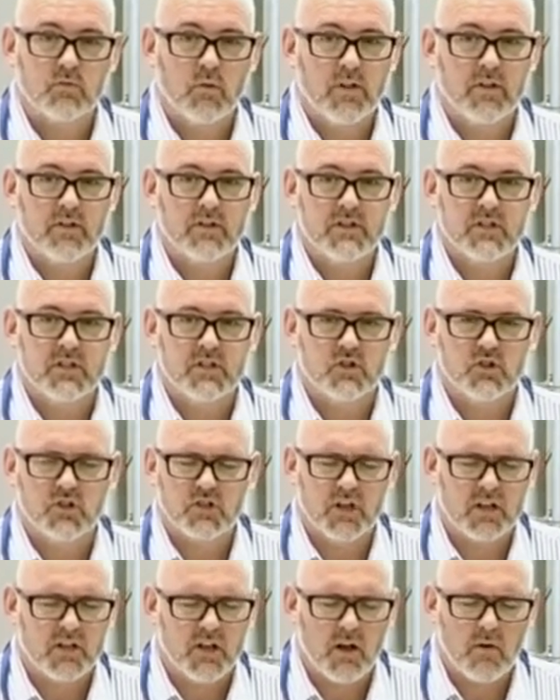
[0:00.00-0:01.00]
whether this is
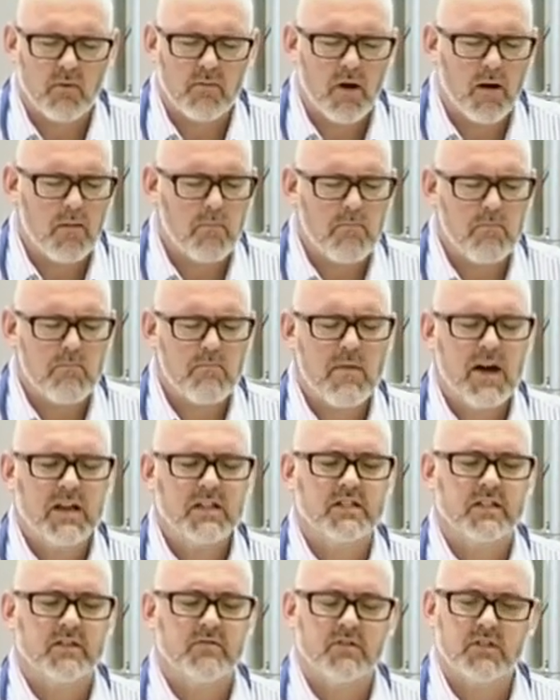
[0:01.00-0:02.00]
just a
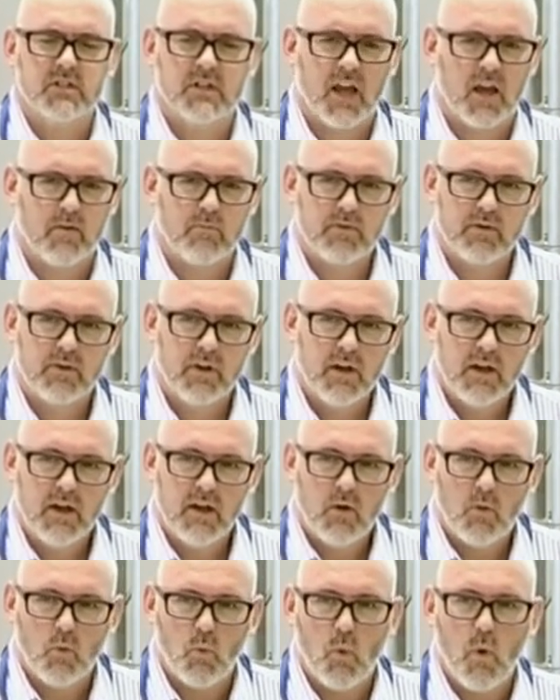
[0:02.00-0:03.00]
massive step
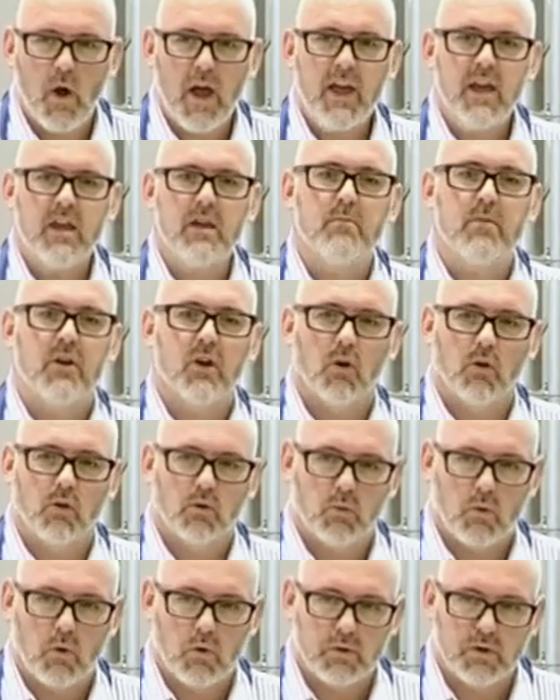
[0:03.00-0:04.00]
way
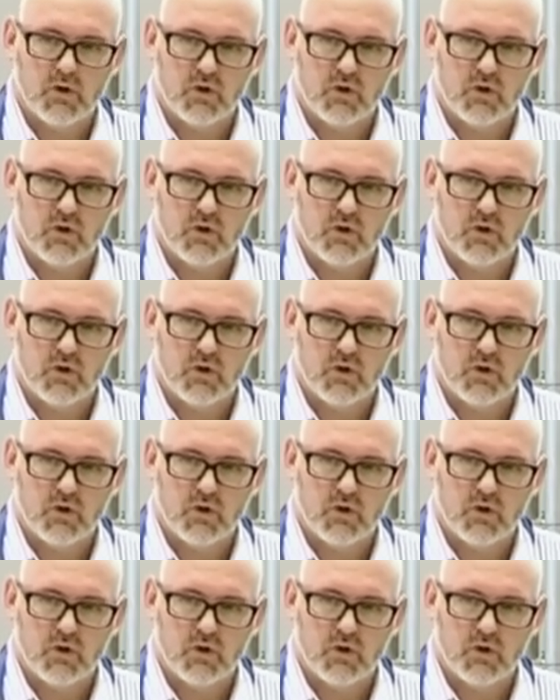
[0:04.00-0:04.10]
beyond what we